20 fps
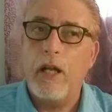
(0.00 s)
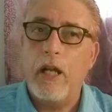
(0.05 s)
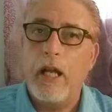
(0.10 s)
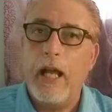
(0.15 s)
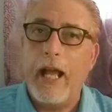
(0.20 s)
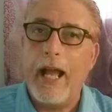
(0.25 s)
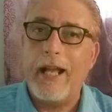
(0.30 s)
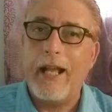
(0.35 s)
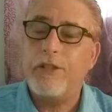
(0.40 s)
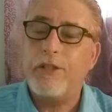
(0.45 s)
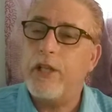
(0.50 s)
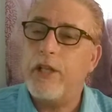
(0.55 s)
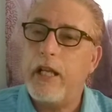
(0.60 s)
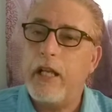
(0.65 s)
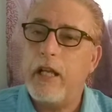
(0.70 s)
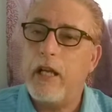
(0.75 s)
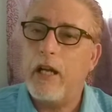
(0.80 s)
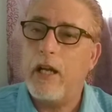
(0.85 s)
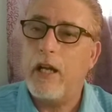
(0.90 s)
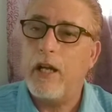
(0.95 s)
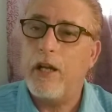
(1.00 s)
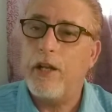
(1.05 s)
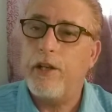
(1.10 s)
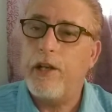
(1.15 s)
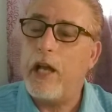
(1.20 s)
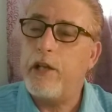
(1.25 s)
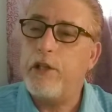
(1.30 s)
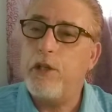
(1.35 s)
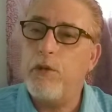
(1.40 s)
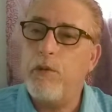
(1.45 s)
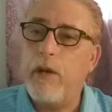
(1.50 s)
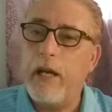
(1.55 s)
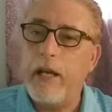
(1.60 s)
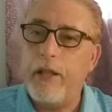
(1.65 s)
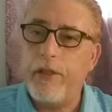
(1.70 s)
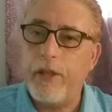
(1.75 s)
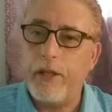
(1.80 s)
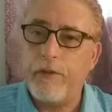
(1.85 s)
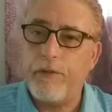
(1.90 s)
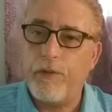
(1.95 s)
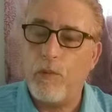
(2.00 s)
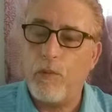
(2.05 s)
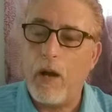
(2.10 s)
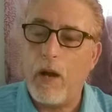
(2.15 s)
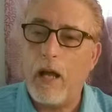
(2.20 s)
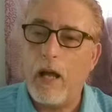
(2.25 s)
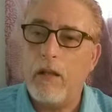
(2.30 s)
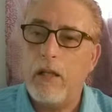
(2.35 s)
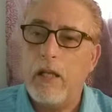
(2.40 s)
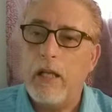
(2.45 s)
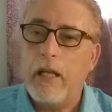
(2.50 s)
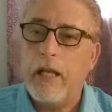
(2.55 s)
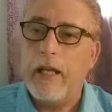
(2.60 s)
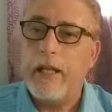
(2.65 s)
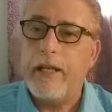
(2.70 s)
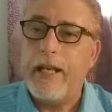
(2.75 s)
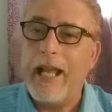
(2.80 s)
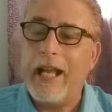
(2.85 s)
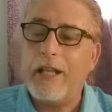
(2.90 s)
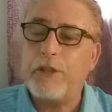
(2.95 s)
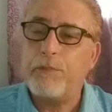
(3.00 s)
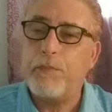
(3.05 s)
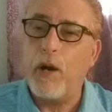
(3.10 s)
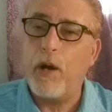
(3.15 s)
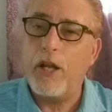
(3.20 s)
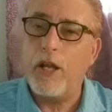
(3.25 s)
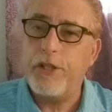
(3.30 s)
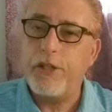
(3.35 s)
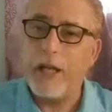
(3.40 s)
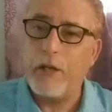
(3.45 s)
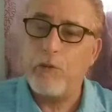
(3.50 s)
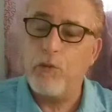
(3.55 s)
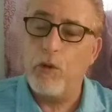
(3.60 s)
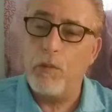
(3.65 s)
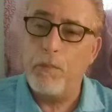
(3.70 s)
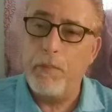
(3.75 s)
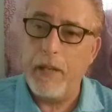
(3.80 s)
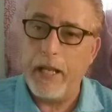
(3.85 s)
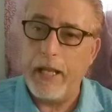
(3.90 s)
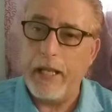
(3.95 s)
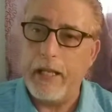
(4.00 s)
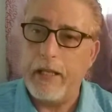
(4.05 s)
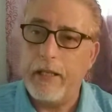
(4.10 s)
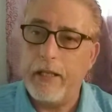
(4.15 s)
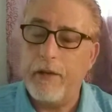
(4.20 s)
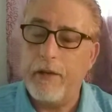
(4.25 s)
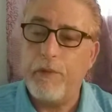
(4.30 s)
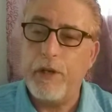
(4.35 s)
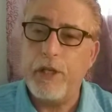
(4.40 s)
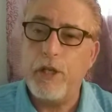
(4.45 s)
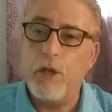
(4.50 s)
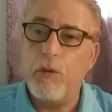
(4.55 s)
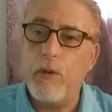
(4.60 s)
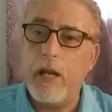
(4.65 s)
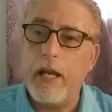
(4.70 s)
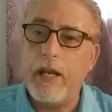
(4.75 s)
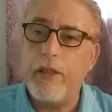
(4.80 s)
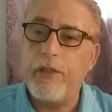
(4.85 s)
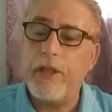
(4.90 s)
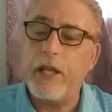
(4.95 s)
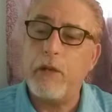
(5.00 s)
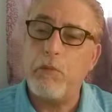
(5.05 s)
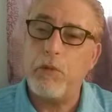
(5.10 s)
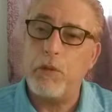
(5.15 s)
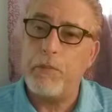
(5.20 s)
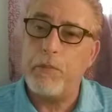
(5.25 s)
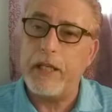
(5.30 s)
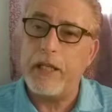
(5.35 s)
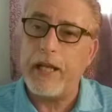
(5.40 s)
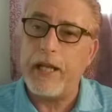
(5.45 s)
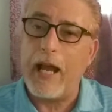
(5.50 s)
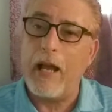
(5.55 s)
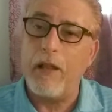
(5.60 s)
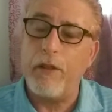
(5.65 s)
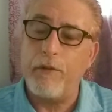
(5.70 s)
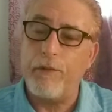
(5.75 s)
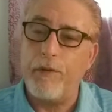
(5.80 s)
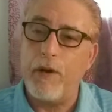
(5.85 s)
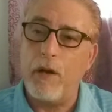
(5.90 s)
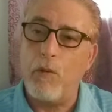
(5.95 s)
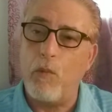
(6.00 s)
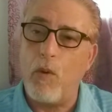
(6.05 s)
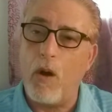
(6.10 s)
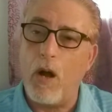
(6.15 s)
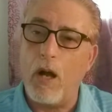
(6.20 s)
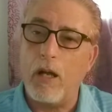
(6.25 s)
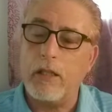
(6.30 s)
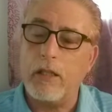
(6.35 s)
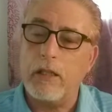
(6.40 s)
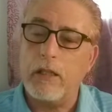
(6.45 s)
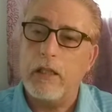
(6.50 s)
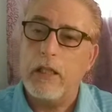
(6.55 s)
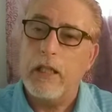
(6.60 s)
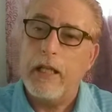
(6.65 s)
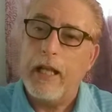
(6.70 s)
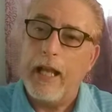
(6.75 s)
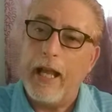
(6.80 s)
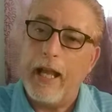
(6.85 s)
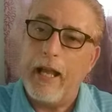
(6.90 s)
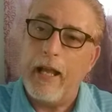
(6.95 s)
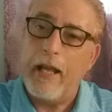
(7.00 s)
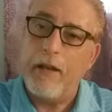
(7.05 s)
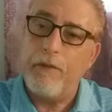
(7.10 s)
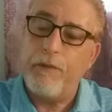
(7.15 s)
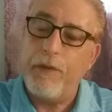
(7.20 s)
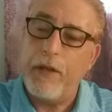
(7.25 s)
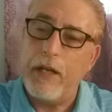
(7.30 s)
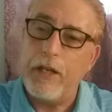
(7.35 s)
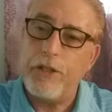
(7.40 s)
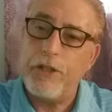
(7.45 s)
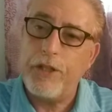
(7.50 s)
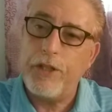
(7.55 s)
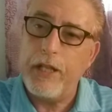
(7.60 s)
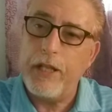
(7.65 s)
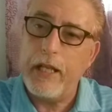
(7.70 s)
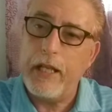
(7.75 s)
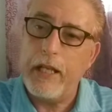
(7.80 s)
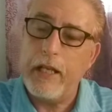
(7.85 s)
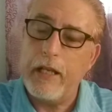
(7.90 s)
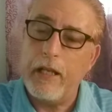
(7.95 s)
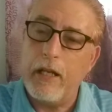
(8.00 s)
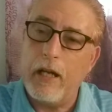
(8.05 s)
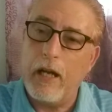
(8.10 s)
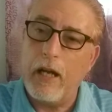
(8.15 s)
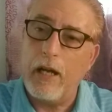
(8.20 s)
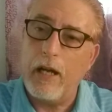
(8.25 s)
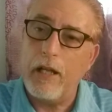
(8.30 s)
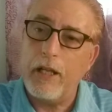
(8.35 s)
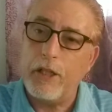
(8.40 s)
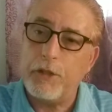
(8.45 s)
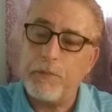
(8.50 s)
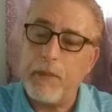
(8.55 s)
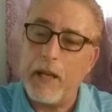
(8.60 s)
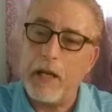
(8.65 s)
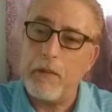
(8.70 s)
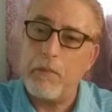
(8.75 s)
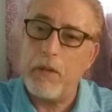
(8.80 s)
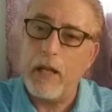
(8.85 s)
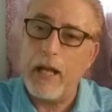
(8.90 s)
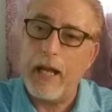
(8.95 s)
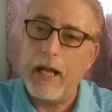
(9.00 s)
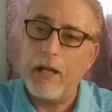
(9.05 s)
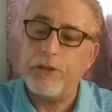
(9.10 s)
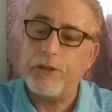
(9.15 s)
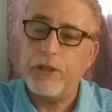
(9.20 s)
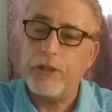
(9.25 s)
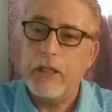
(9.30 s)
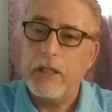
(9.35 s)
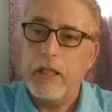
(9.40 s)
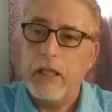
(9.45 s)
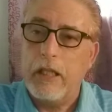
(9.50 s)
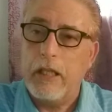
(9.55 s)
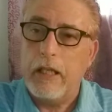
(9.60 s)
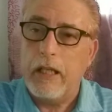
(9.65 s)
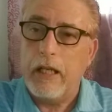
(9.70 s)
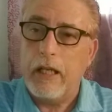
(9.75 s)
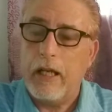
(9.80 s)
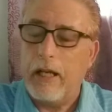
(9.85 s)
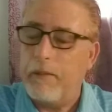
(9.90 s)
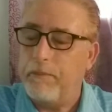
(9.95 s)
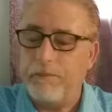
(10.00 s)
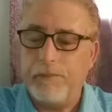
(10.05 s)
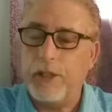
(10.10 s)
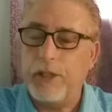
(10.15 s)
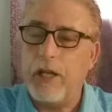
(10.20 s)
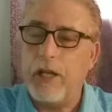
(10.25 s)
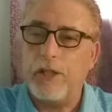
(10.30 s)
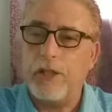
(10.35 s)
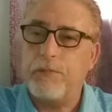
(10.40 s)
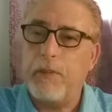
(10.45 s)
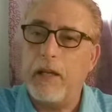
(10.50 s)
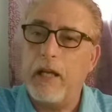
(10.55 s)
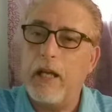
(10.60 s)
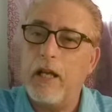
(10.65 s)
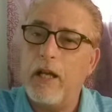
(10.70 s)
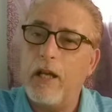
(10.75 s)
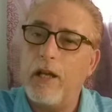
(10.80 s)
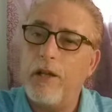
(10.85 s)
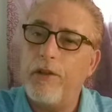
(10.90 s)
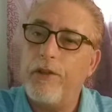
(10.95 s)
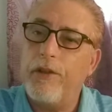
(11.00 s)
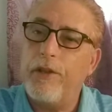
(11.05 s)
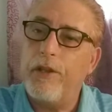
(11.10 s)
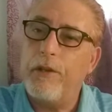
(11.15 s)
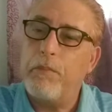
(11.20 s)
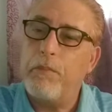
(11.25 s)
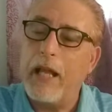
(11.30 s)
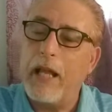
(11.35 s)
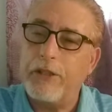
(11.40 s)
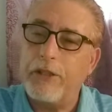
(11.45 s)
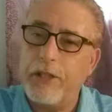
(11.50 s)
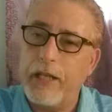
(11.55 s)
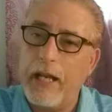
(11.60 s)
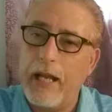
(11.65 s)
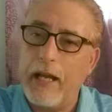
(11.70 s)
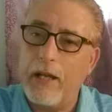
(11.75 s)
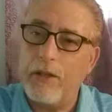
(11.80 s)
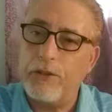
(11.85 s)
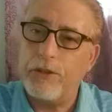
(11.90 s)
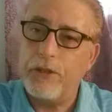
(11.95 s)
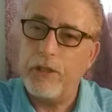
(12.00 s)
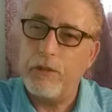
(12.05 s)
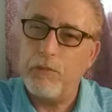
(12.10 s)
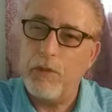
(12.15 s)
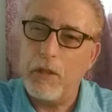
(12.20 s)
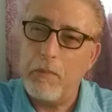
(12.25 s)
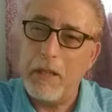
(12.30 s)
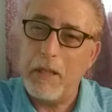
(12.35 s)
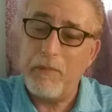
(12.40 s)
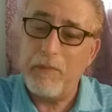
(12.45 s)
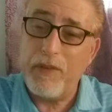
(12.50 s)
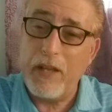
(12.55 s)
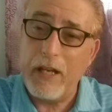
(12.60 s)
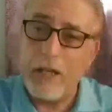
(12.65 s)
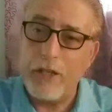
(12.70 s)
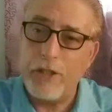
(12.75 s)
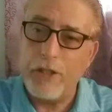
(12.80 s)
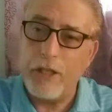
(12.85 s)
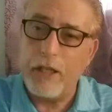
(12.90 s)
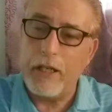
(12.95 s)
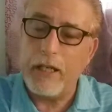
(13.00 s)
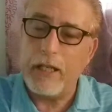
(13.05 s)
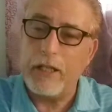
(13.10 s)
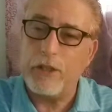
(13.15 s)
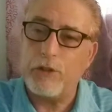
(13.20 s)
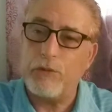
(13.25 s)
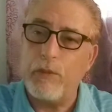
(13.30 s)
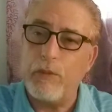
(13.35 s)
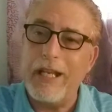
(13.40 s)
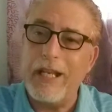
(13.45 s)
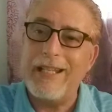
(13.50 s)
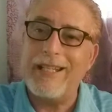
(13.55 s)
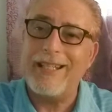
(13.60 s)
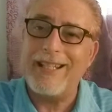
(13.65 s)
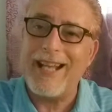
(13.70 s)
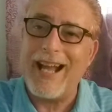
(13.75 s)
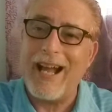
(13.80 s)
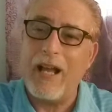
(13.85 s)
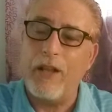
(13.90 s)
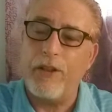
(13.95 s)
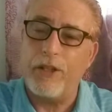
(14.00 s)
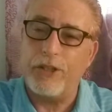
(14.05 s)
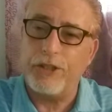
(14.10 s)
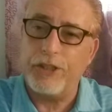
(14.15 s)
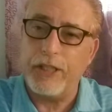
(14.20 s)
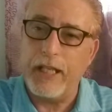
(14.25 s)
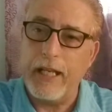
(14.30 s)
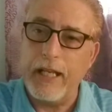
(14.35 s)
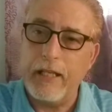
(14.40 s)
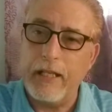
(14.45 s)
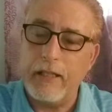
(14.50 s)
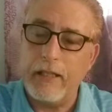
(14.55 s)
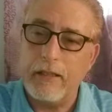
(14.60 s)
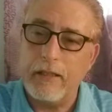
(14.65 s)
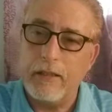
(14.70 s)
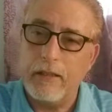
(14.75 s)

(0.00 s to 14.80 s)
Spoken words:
actually not do anything for a while. Next project will be, if we do anything, would be tile the front walk and finish the expandable house, the blessing house. And what I mean finish it is we need to tile the sink